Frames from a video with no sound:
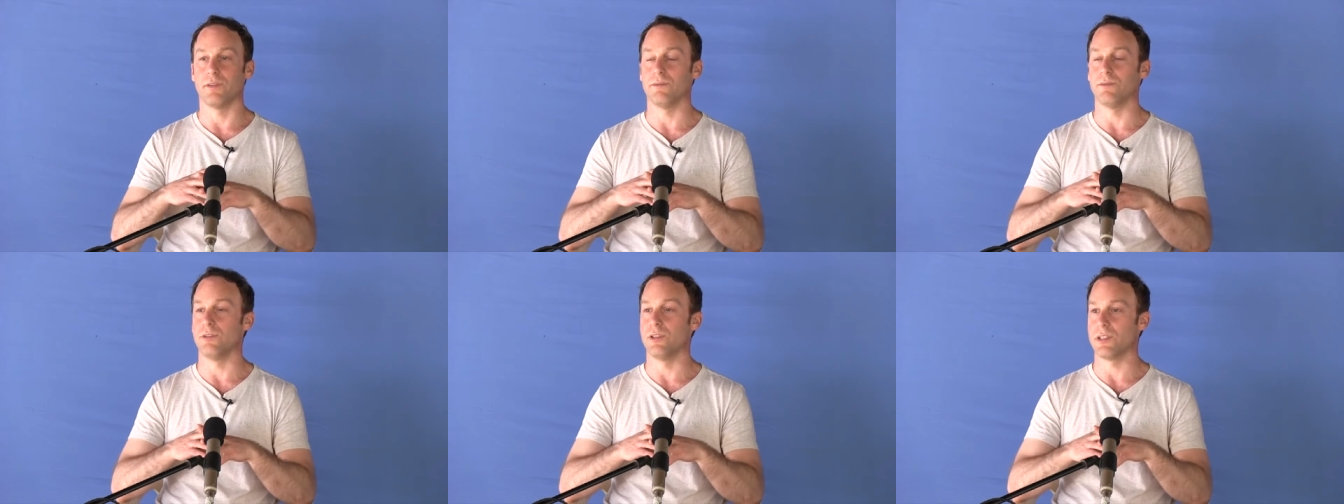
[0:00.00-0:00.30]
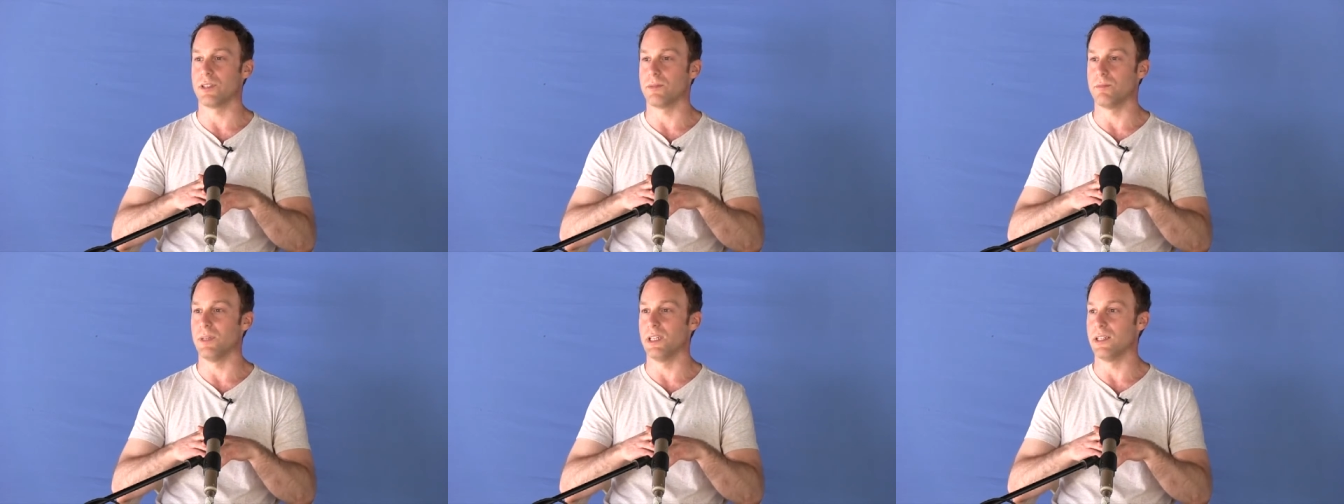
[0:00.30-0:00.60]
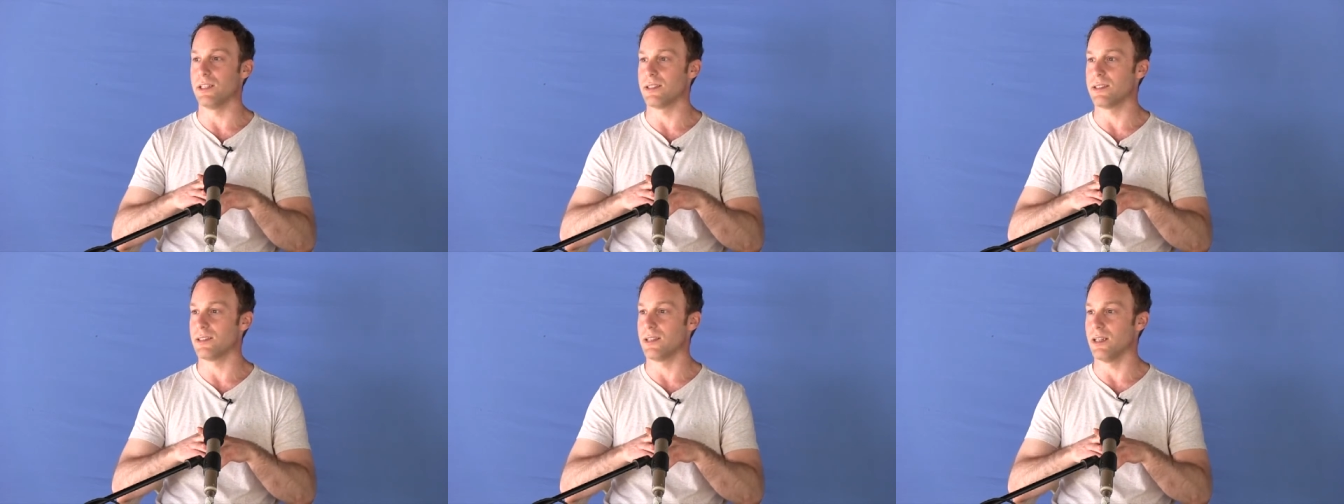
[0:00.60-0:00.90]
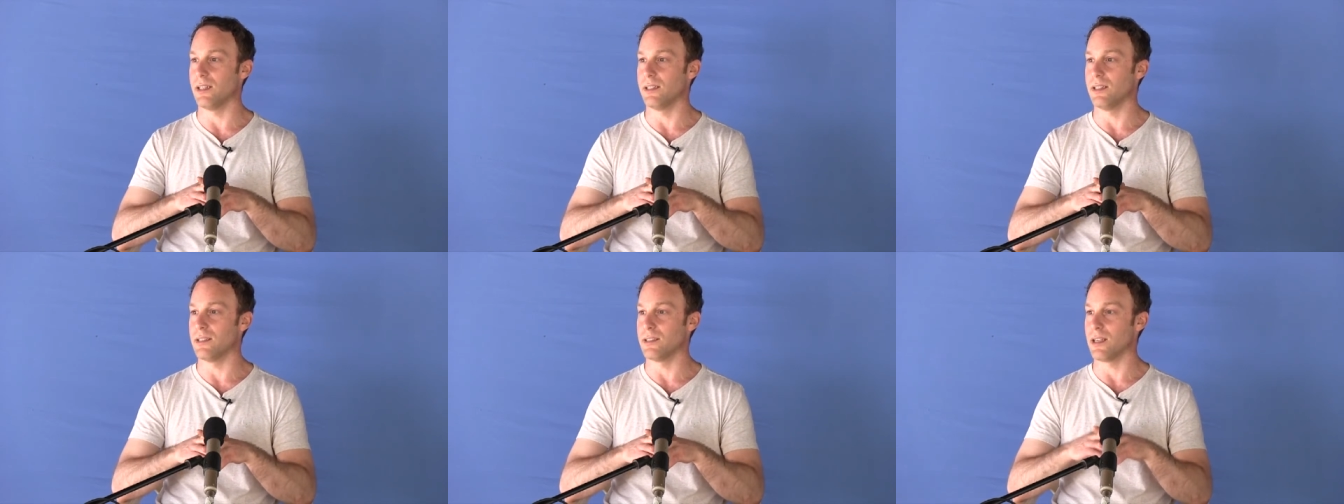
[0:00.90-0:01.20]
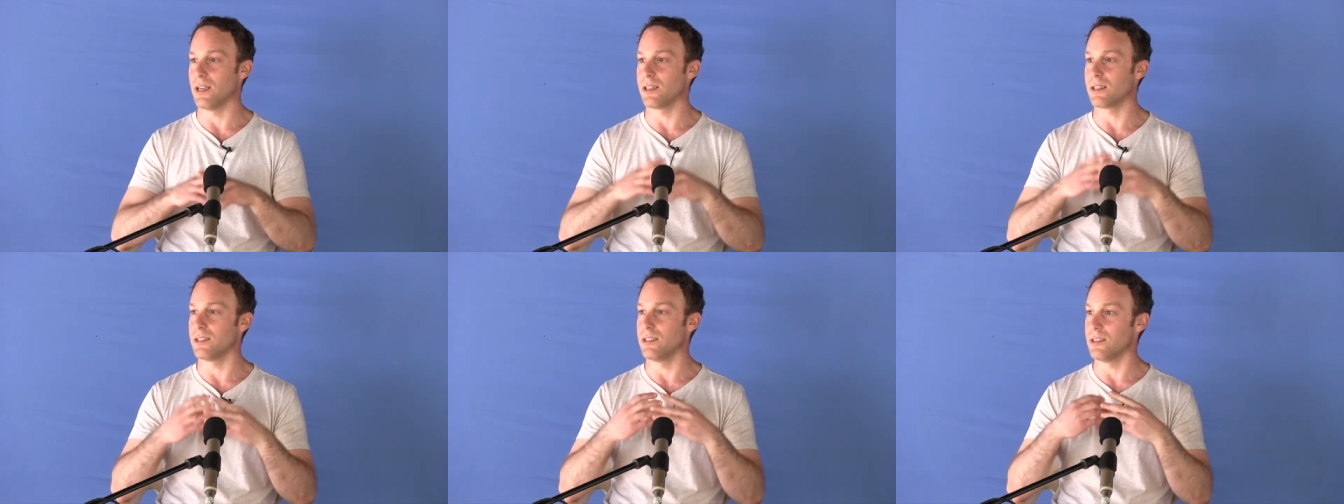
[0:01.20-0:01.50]
of what's being said is
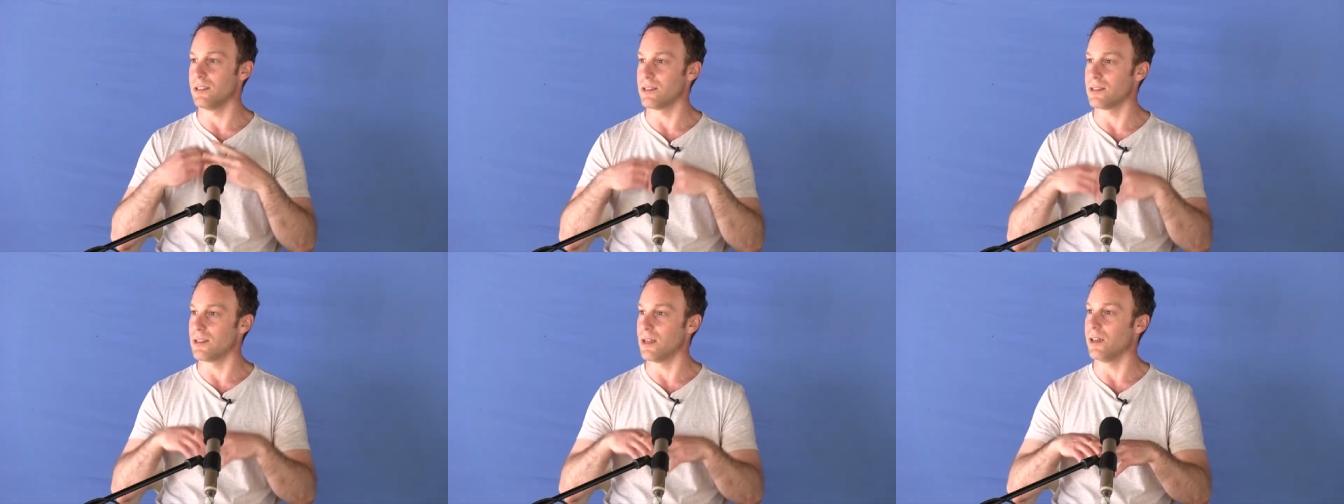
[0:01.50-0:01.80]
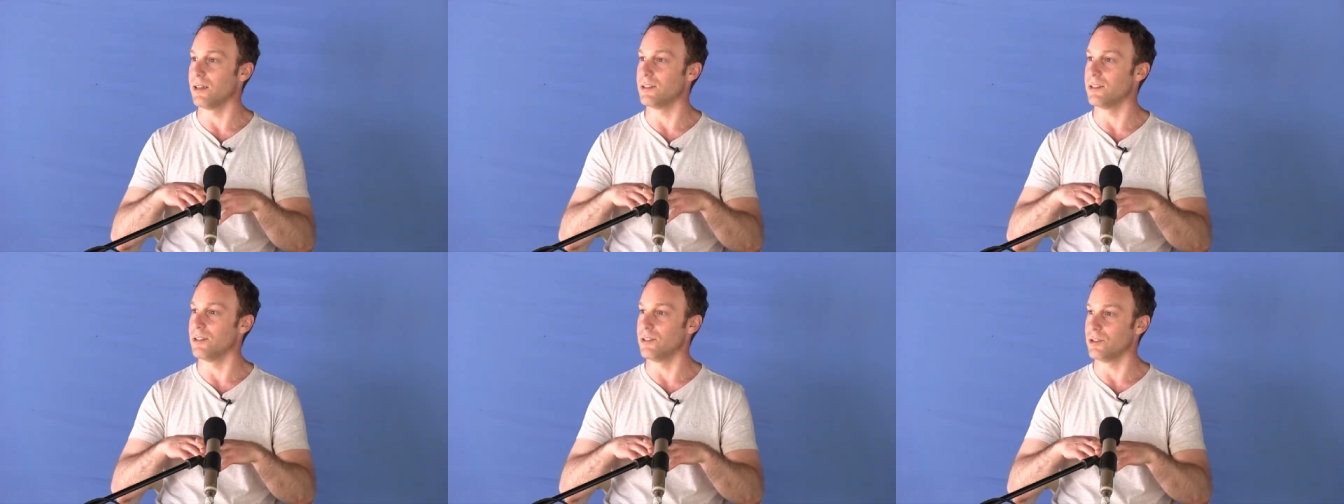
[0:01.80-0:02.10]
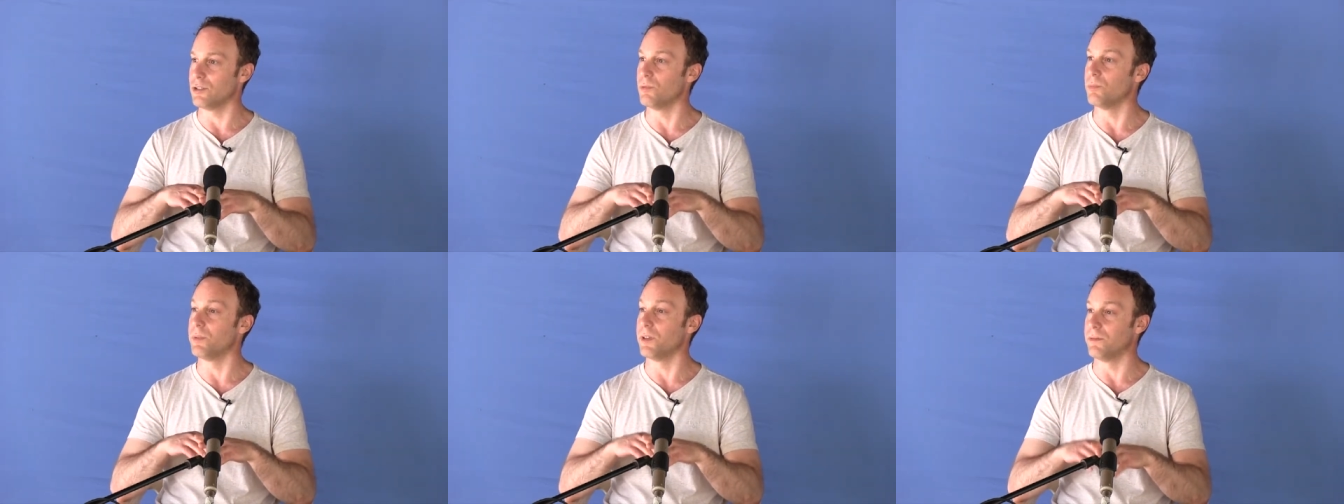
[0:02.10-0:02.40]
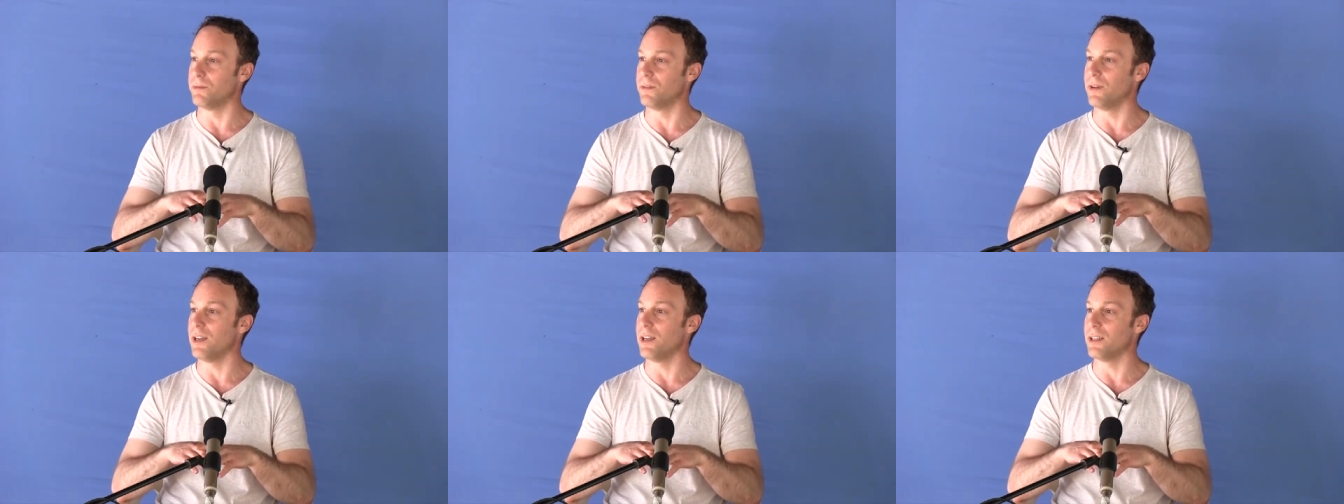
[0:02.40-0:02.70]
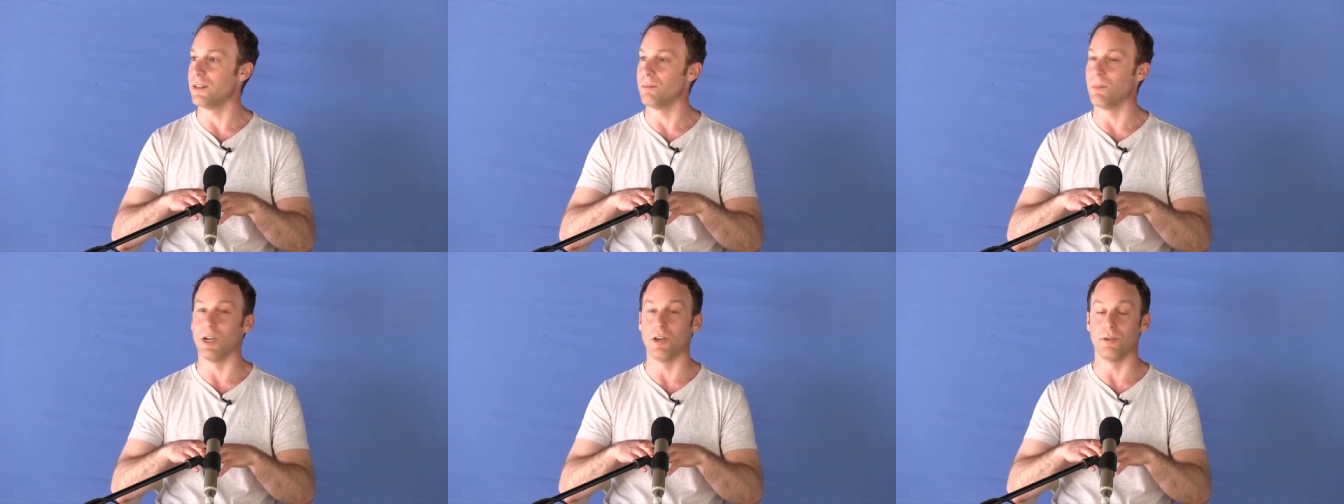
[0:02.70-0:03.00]
actually starting to
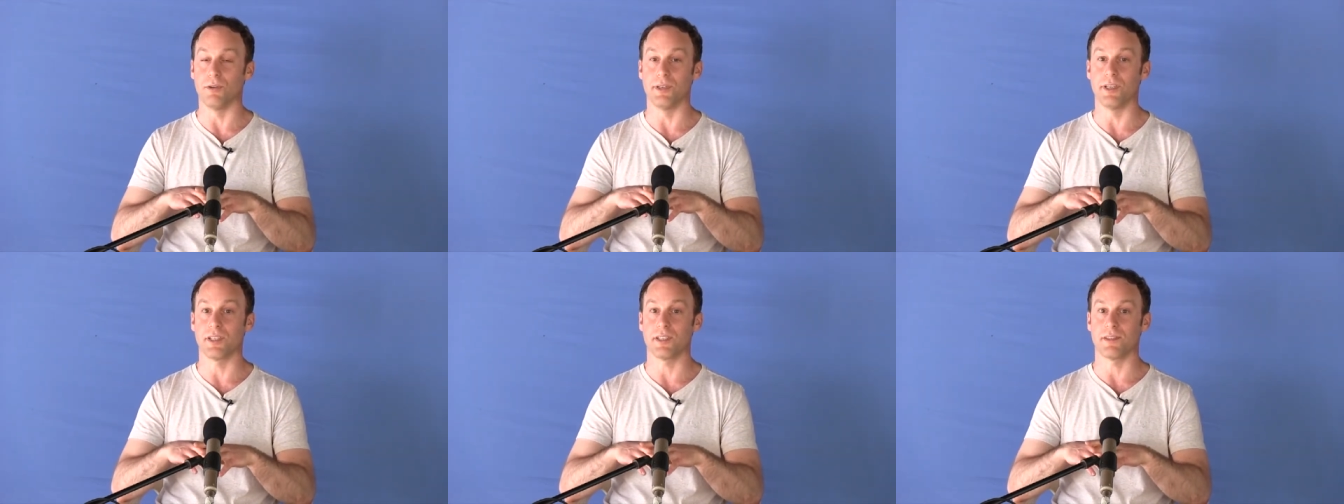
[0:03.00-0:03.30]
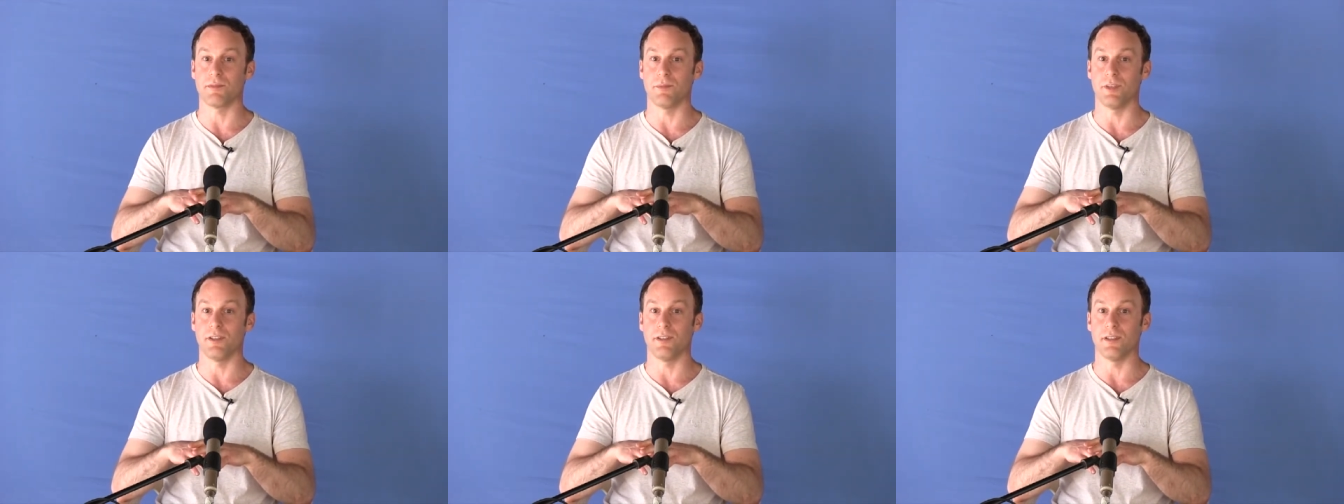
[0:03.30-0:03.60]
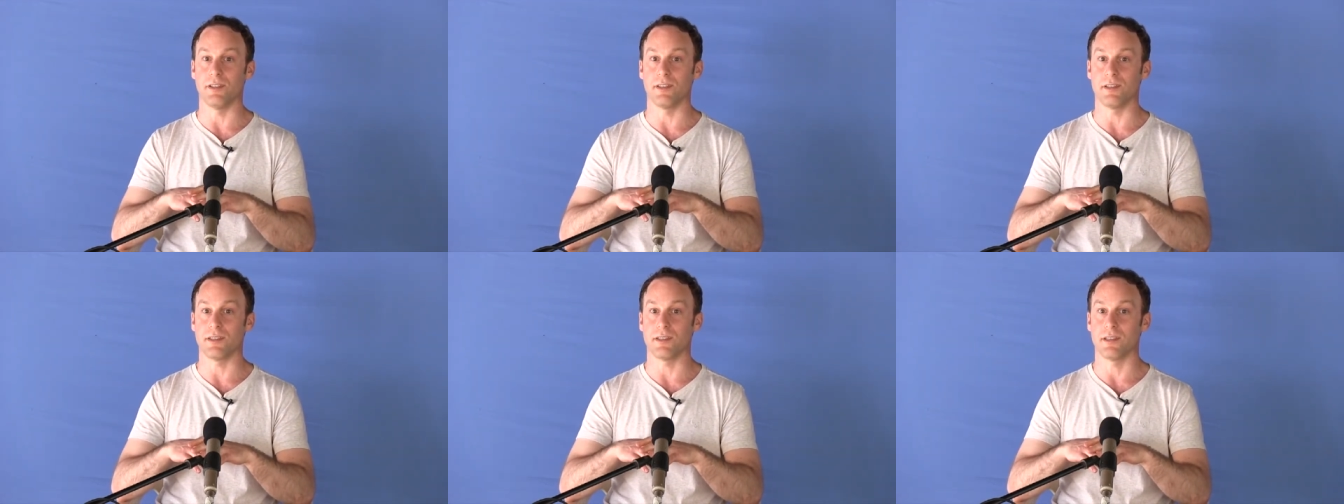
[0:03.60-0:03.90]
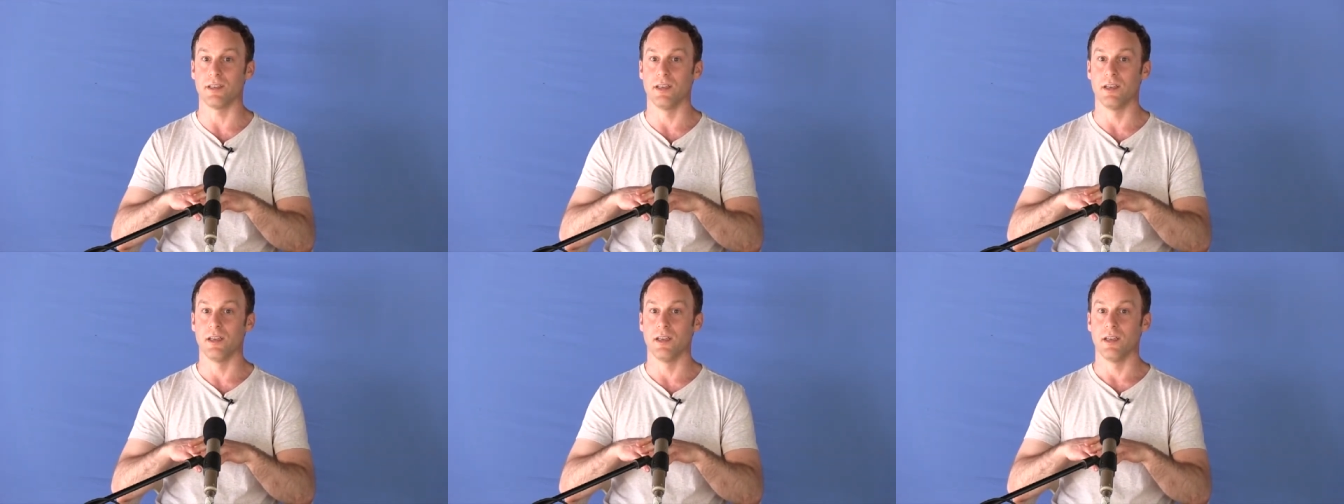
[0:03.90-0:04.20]
pervade my own experience.